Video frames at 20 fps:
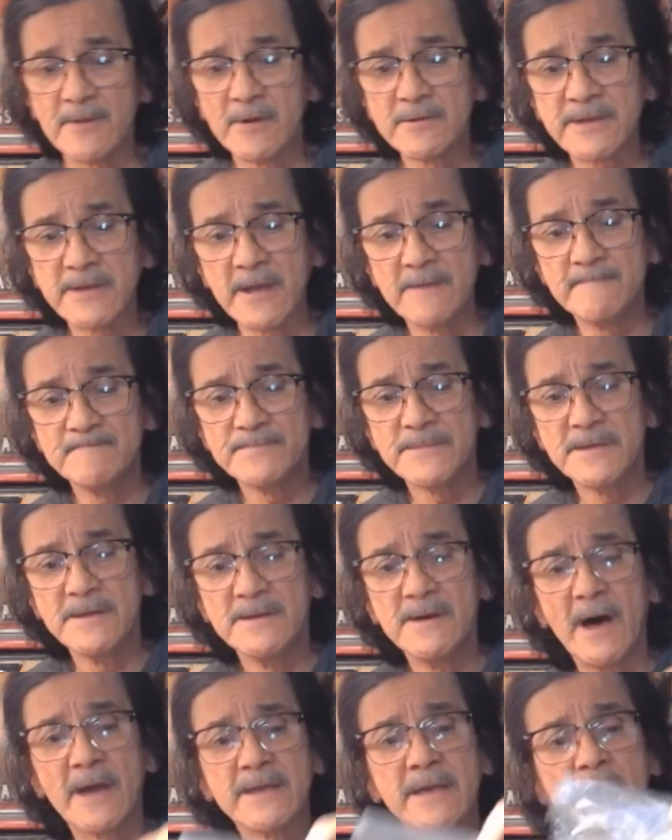Okay,
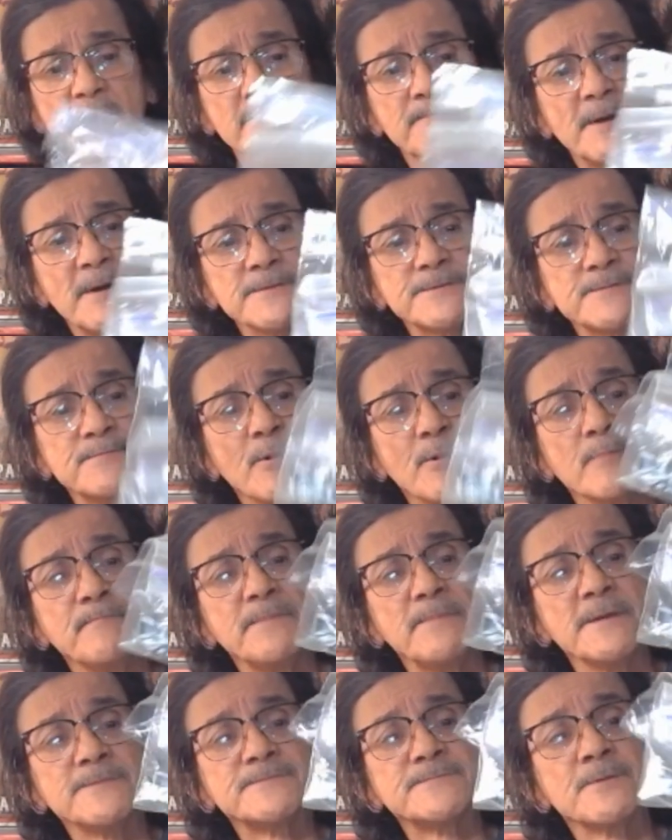I got a bunch more
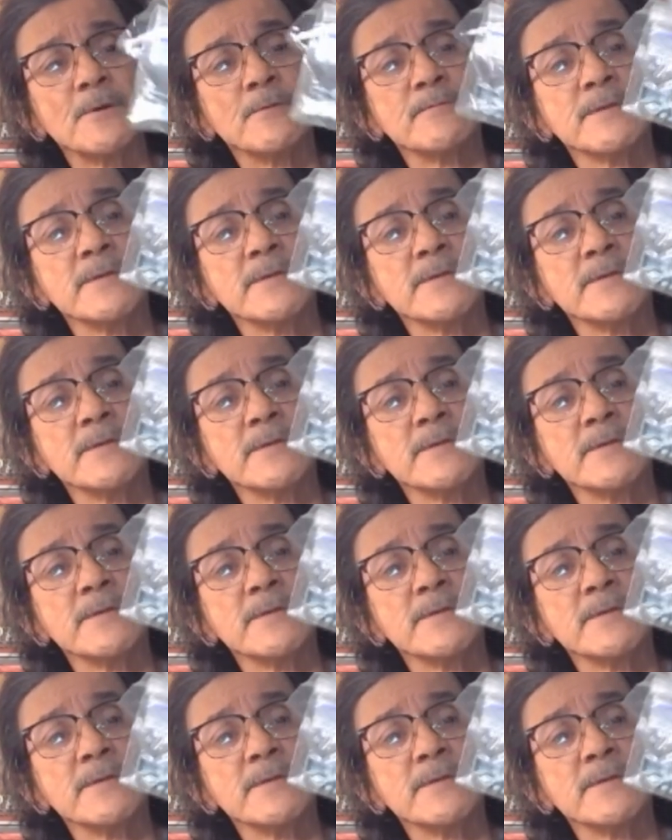bits over